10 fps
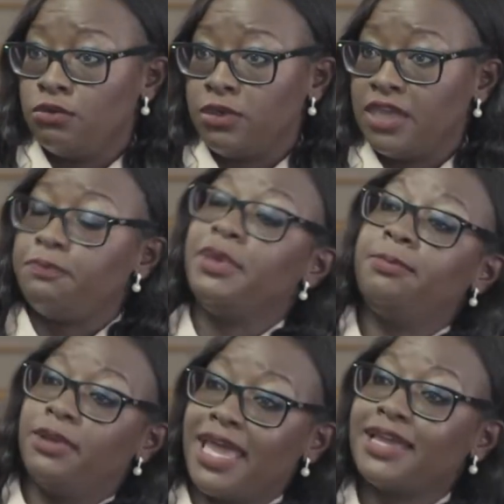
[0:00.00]
give
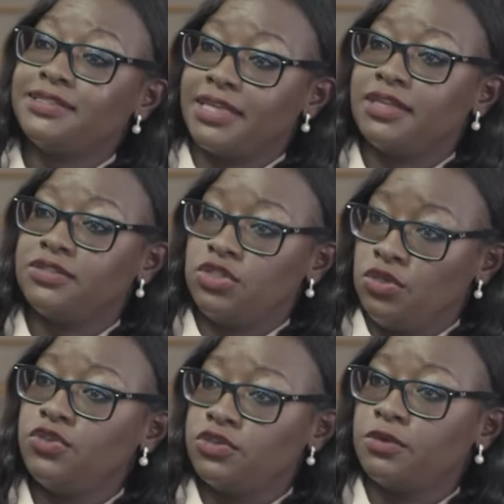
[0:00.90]
people access
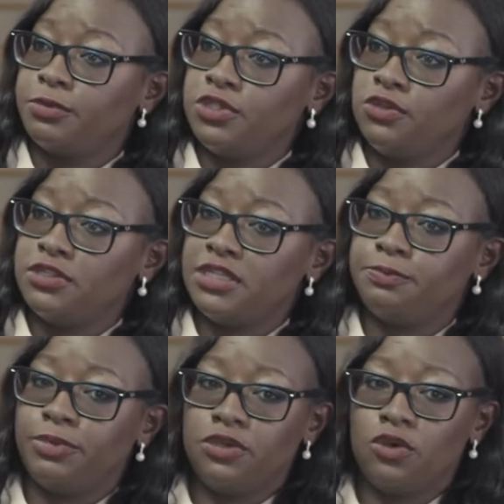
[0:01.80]
to those opportunities,
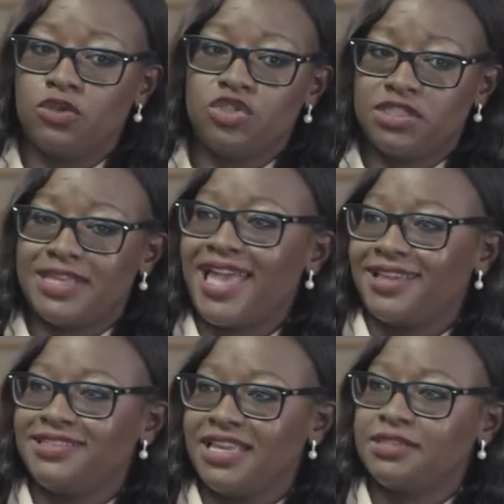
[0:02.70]
but not just
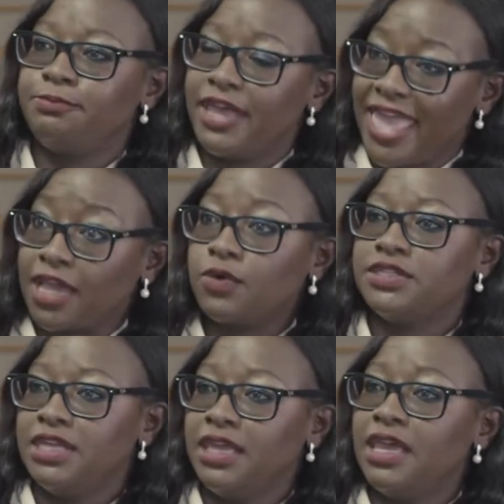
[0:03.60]
access, but
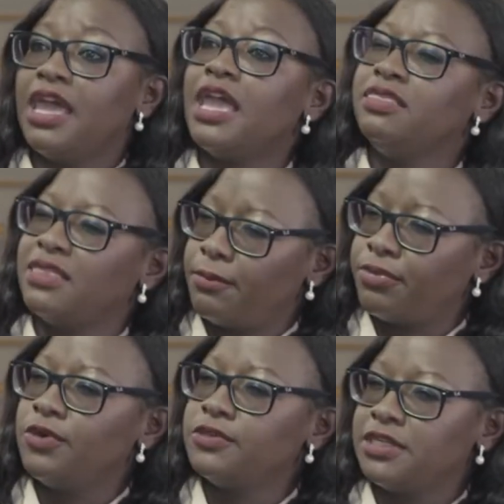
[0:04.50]
equity in that
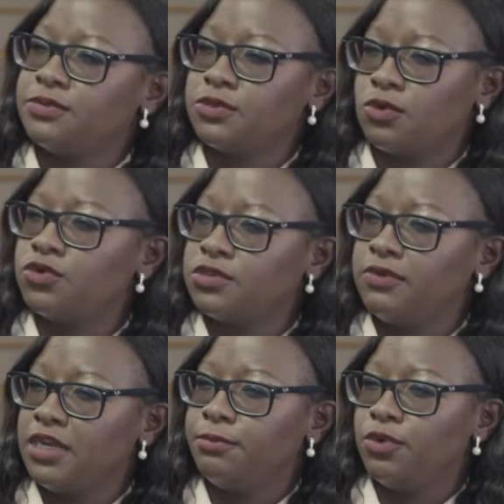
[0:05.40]
process was also
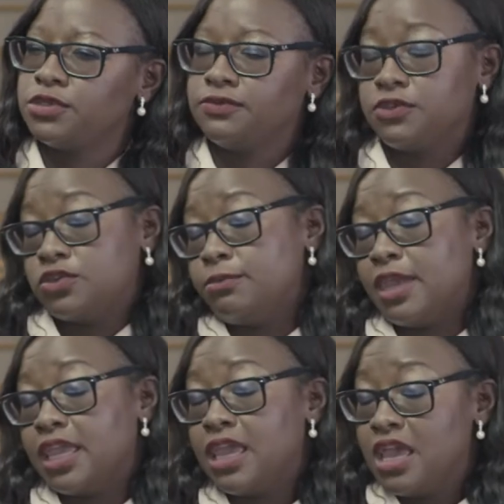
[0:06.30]
really important to
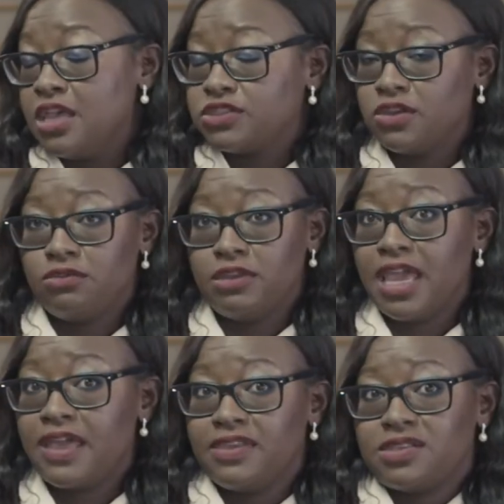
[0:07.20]
me. So
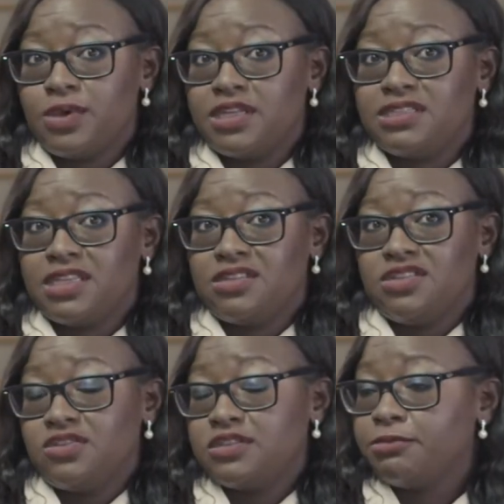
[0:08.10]
yeah, that's why I decided to
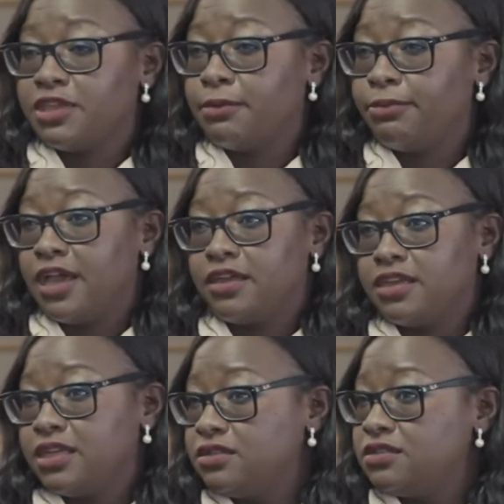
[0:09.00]
do something about
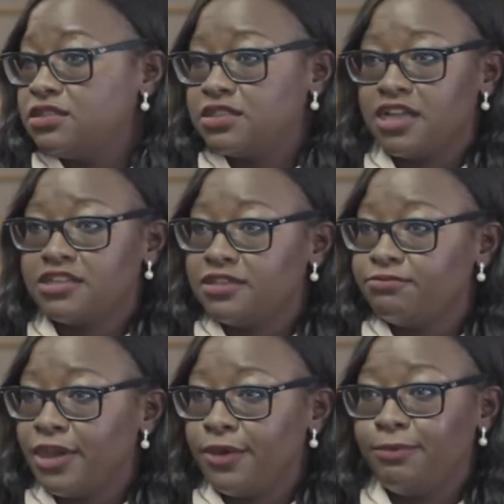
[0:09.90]
it and started
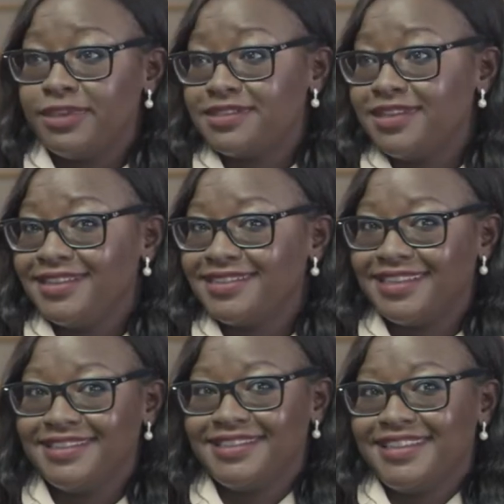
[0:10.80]
my own business.
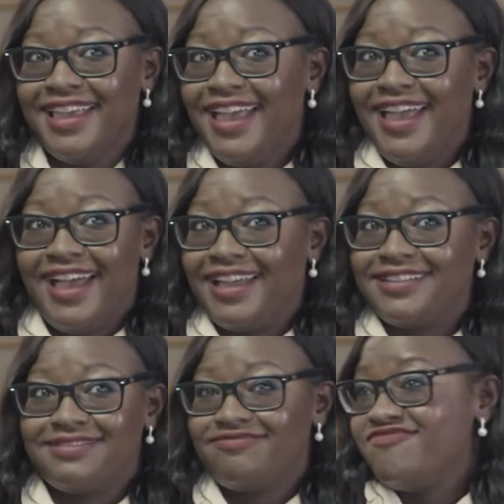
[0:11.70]
And I'd
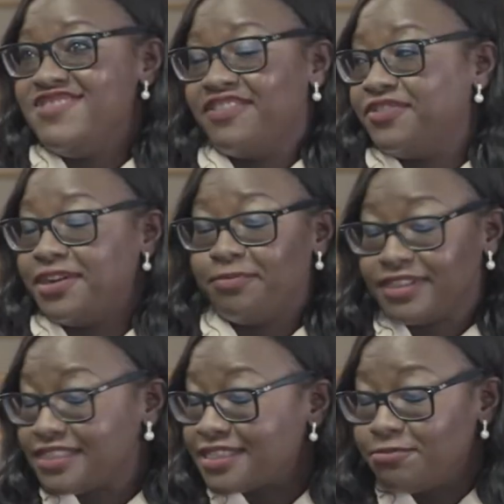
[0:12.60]
never run a
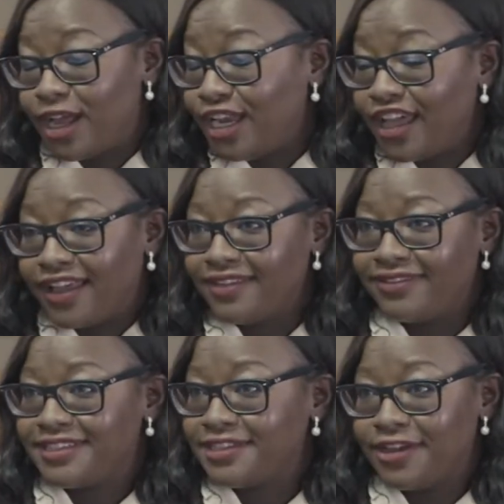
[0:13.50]
business in my life.
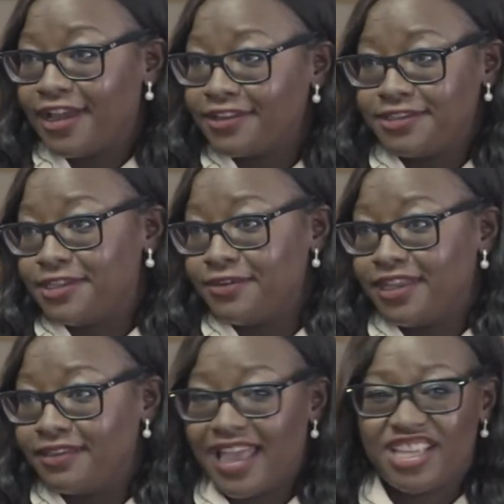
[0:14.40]
I didn't know how to do
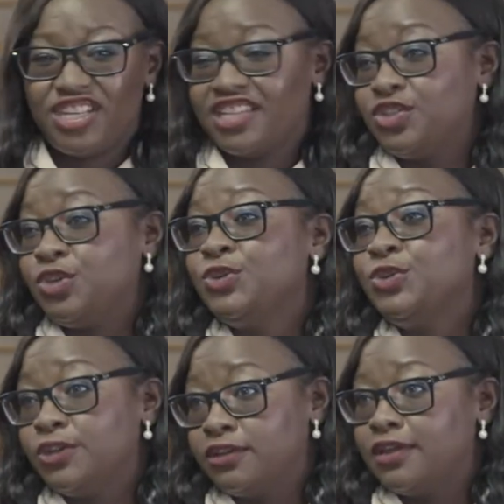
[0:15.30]
it. I actually had to
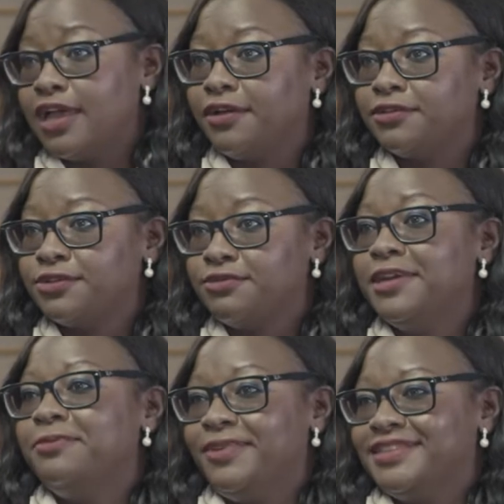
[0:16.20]
Google how to
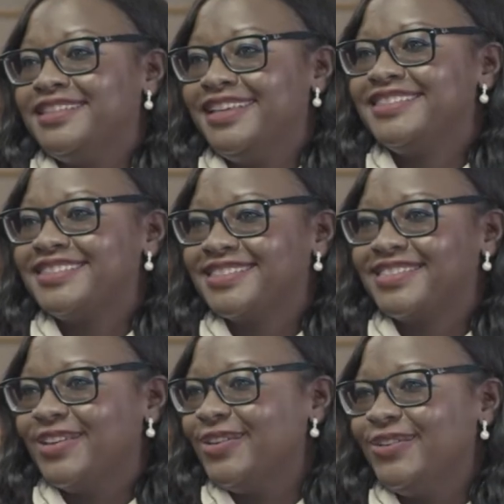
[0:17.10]
run a business.
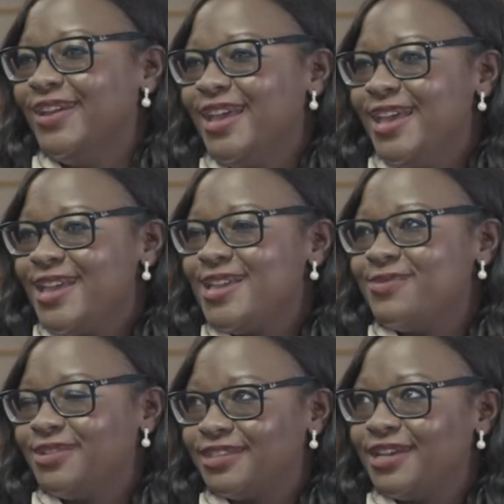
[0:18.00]
So it
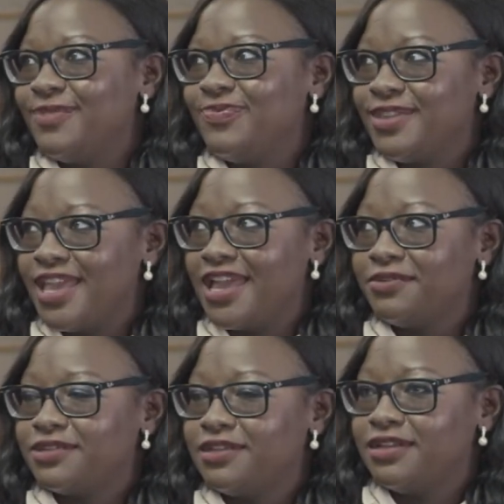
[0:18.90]
was,
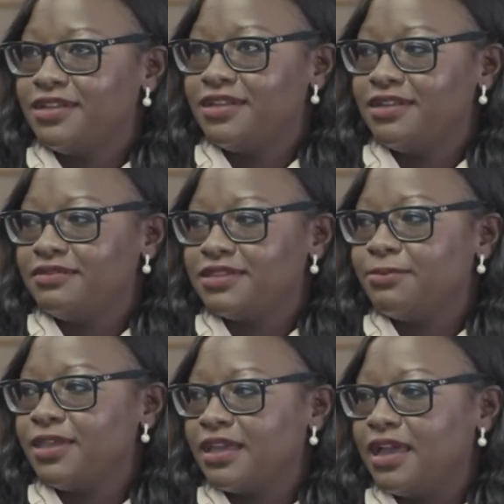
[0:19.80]

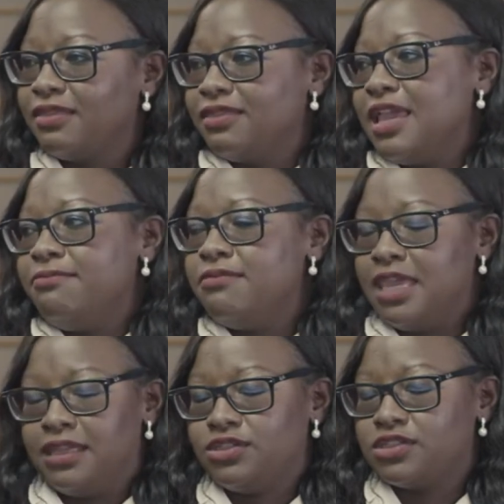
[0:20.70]
something in
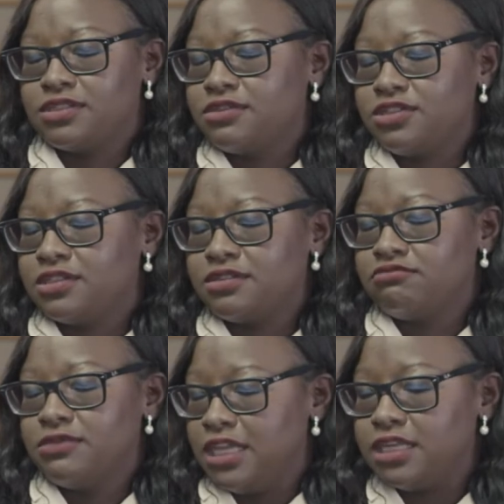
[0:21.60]
me just
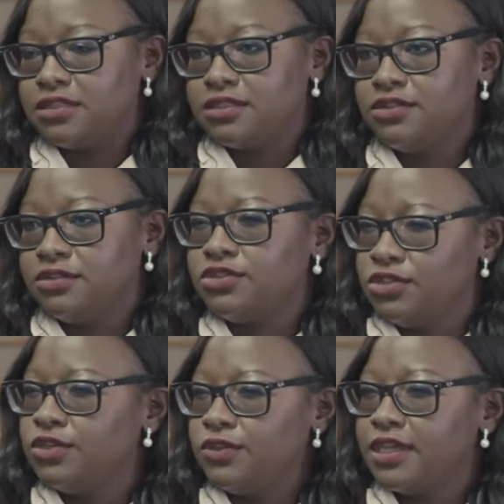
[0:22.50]
needed to
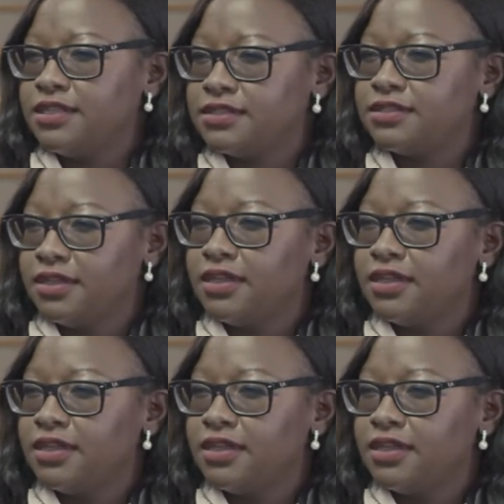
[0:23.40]
do this.